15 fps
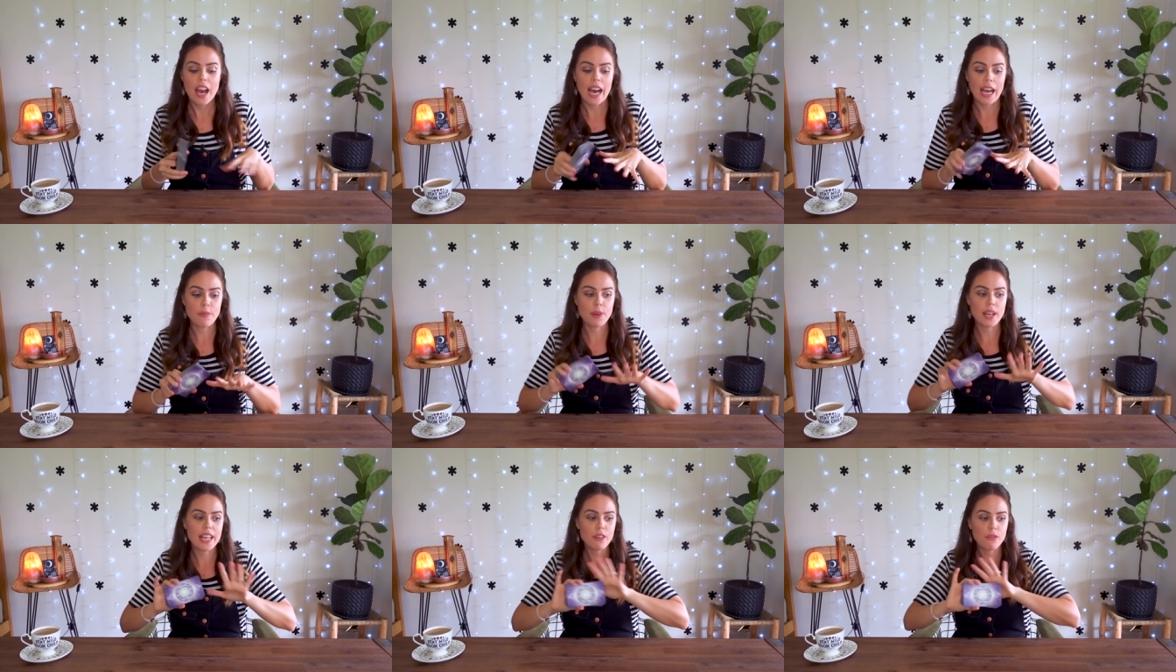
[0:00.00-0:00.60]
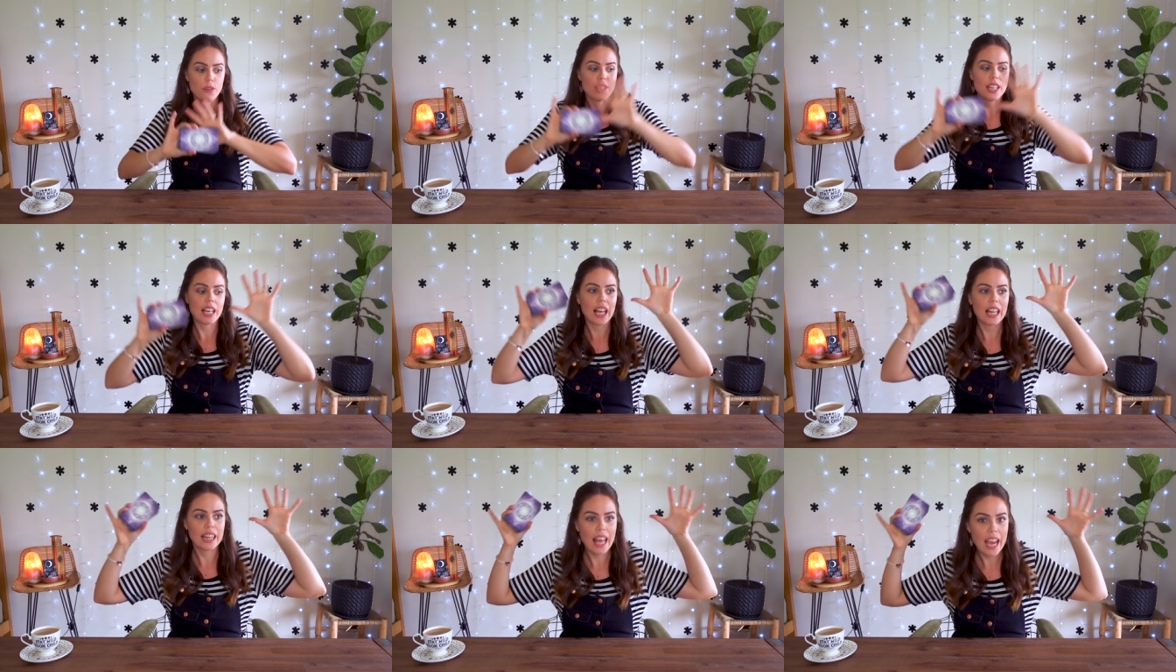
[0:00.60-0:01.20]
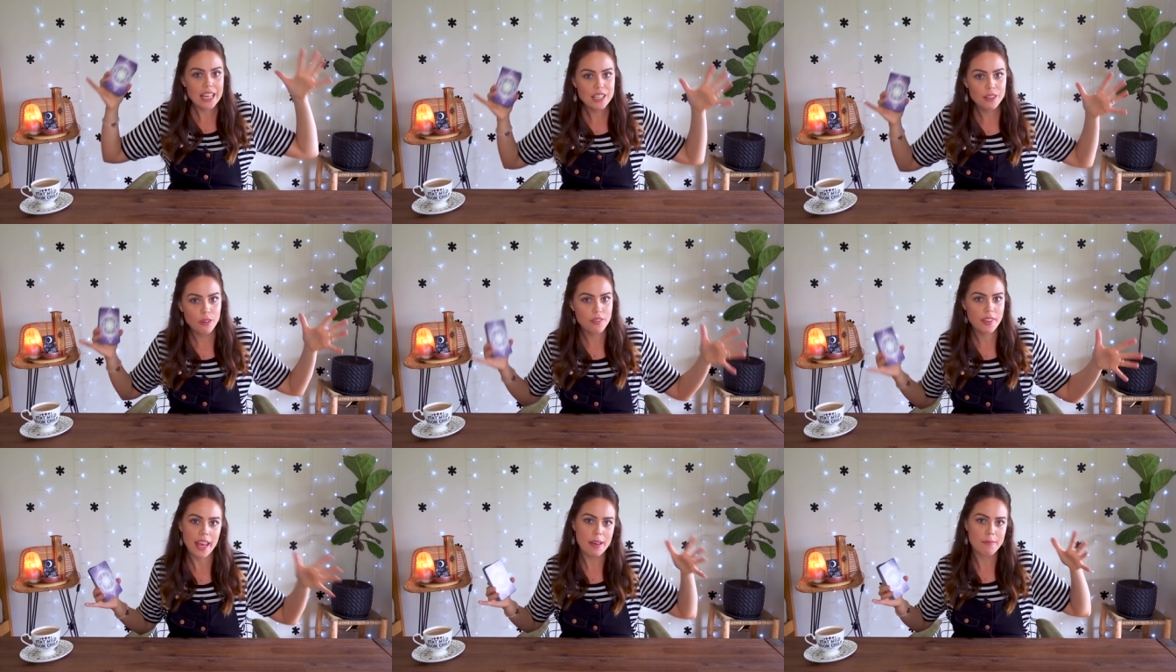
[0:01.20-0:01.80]
I'm reading for the collective
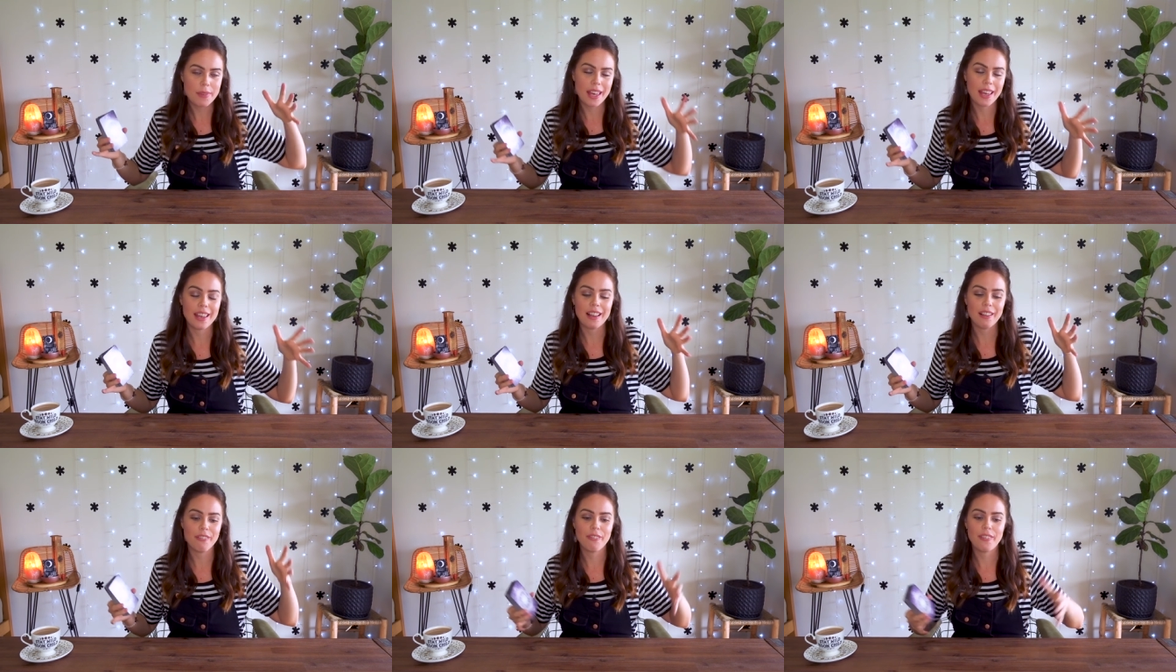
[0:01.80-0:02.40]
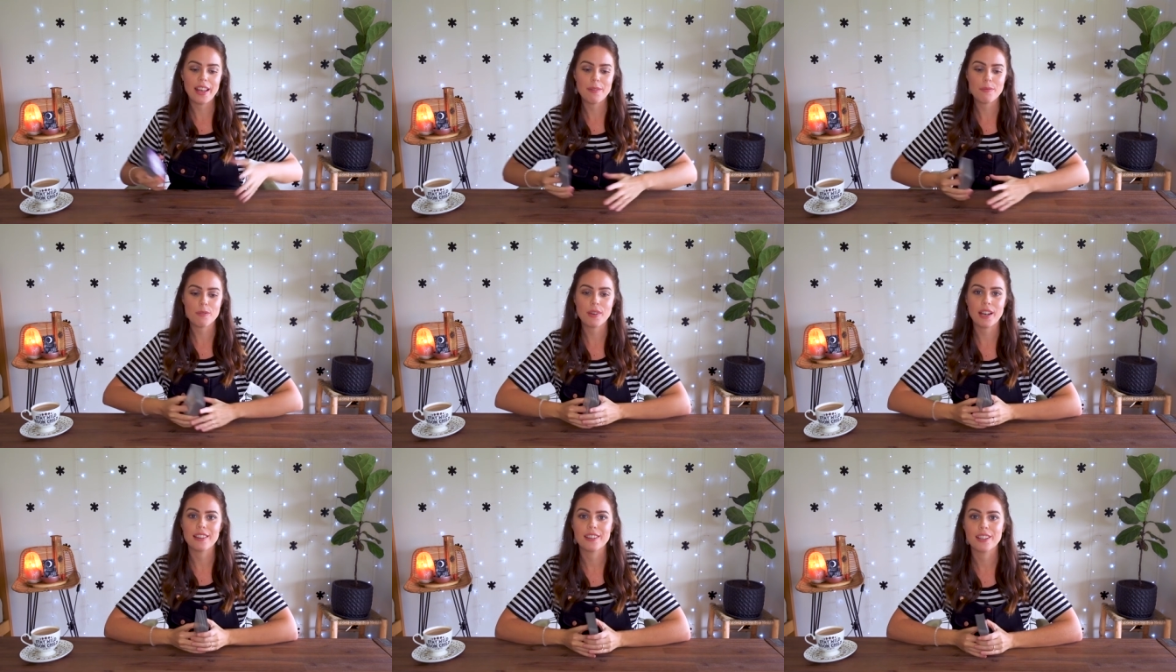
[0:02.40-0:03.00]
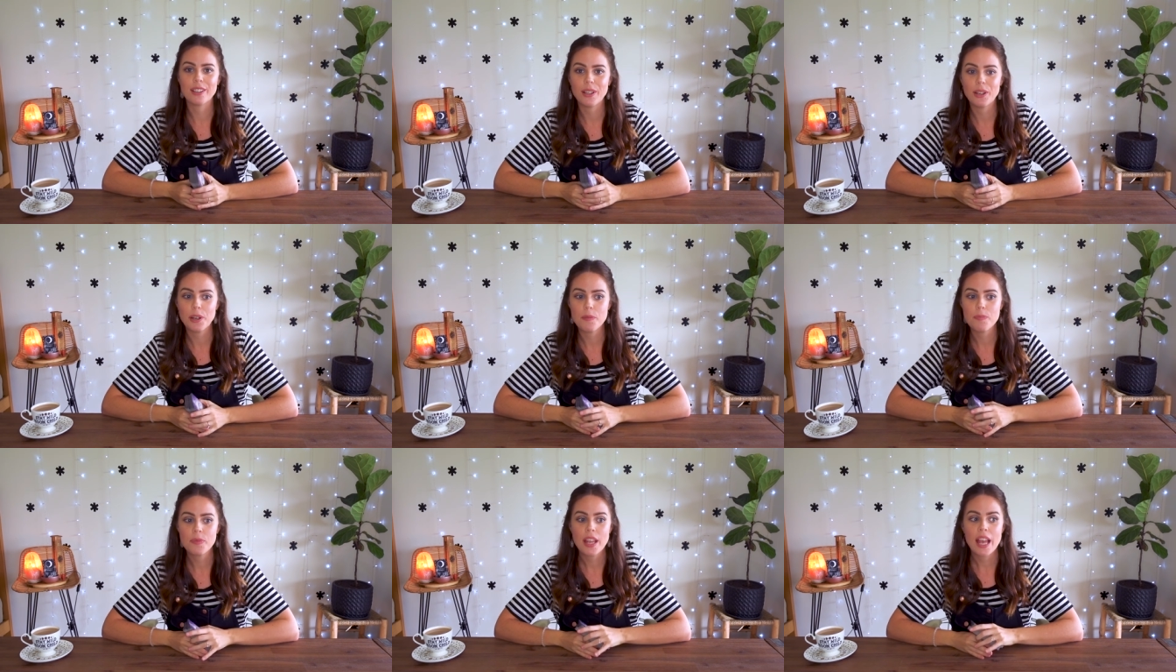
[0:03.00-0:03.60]
of the MKL fam around the
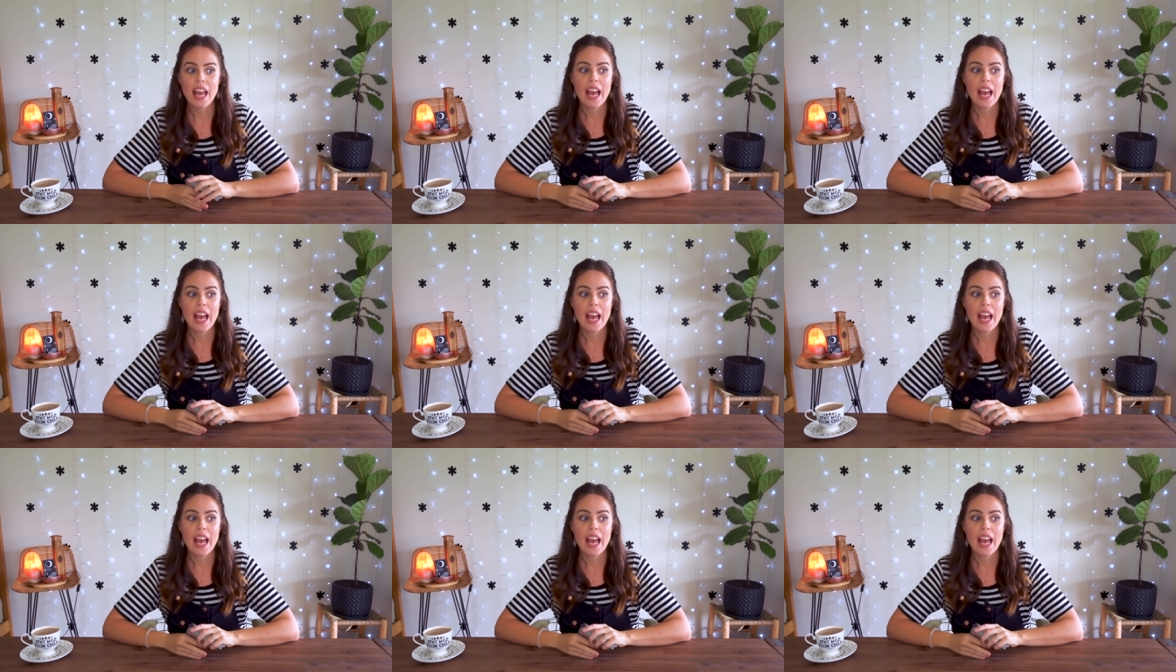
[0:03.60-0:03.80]
globe,